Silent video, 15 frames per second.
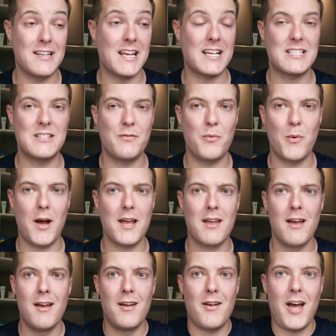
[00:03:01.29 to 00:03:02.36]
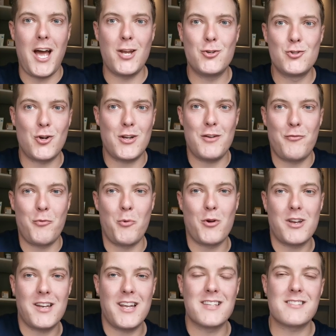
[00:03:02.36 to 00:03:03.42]
a negative way, enjoy it for
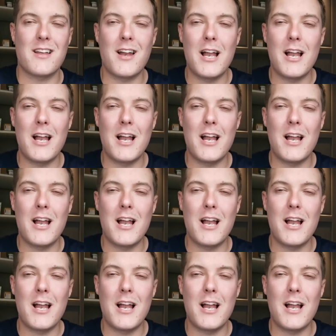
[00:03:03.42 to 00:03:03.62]
what it is.